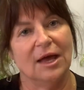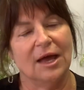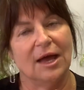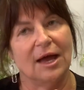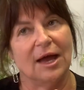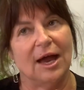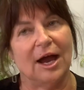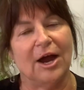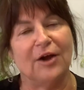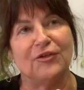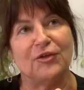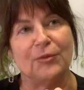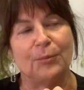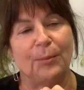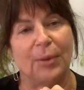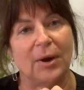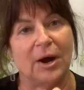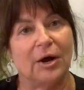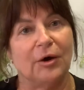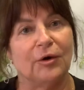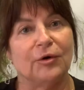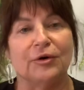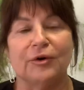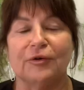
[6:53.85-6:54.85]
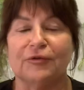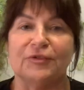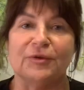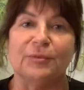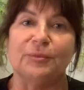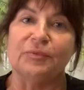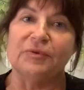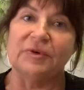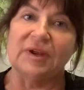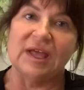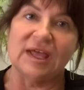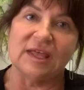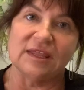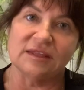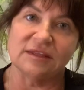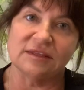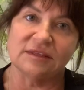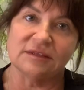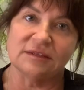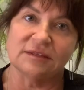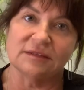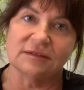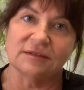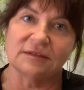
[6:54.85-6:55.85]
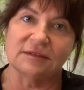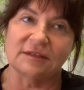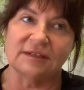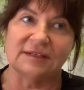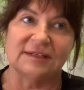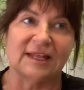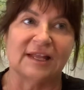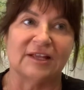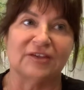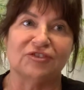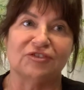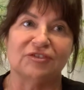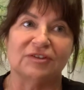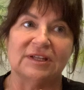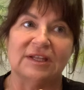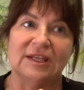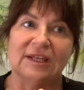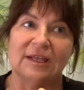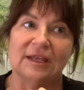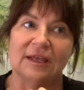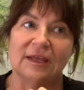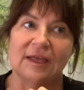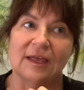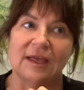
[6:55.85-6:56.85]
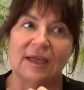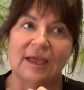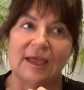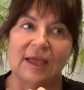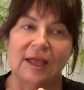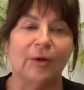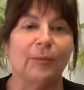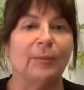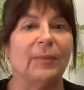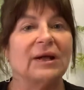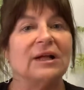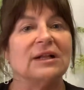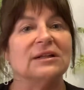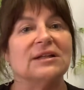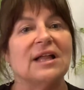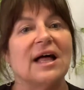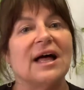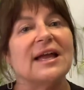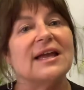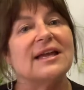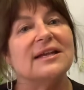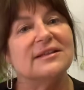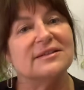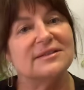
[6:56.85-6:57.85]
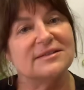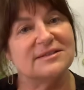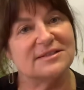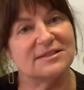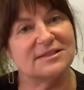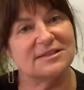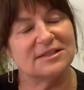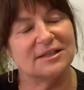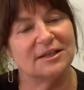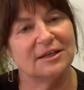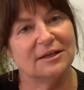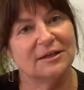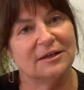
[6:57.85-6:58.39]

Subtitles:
How the power of the breath can actually help my clients